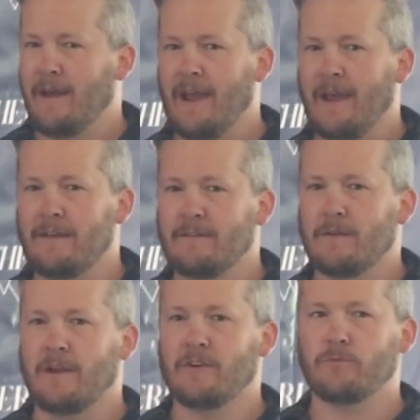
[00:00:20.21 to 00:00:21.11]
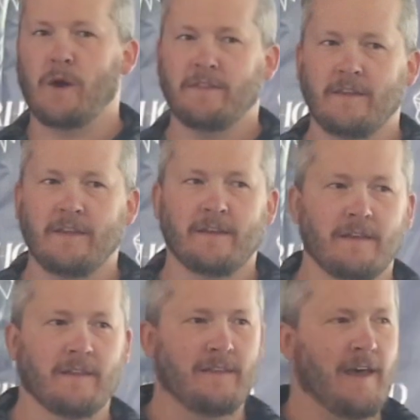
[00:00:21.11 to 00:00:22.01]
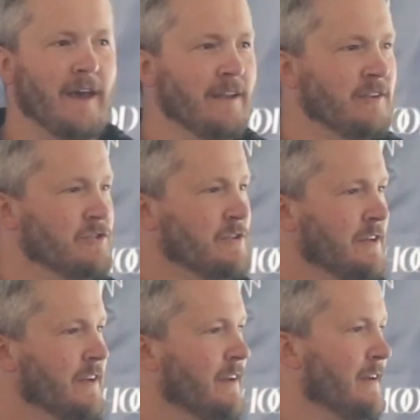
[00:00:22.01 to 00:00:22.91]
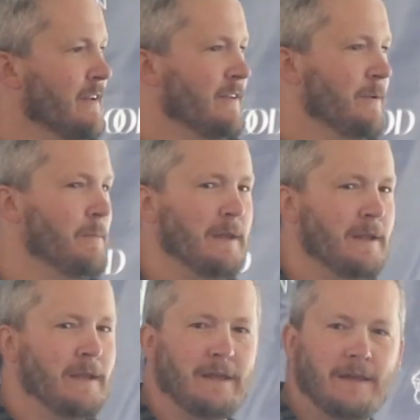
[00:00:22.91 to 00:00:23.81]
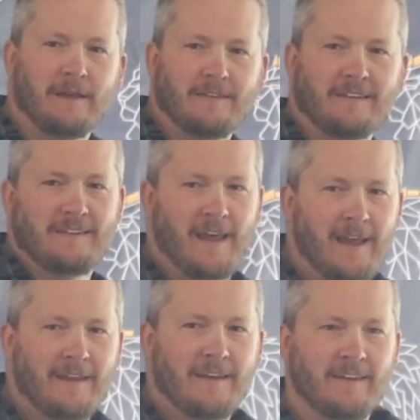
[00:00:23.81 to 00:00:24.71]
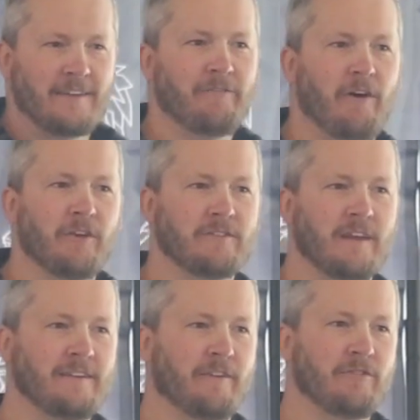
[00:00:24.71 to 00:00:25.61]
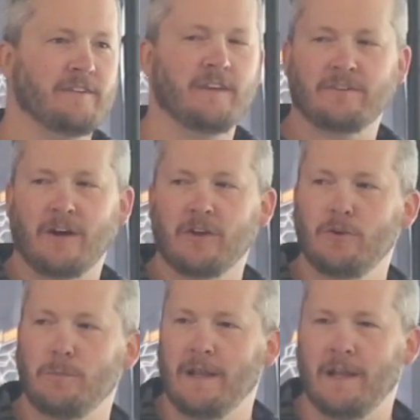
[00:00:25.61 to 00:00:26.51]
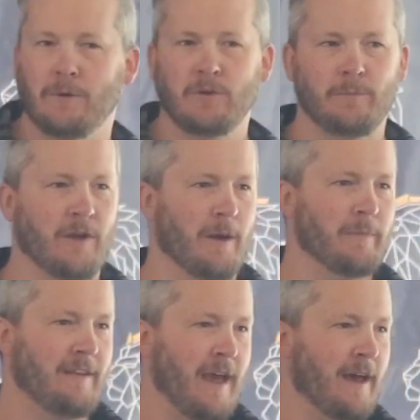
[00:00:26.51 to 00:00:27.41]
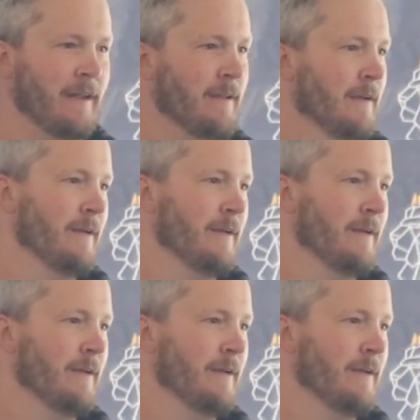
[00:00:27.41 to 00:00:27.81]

and here's one thing that is unique to me today, is that Father's Day definitely takes on a new meaning when you become a dad.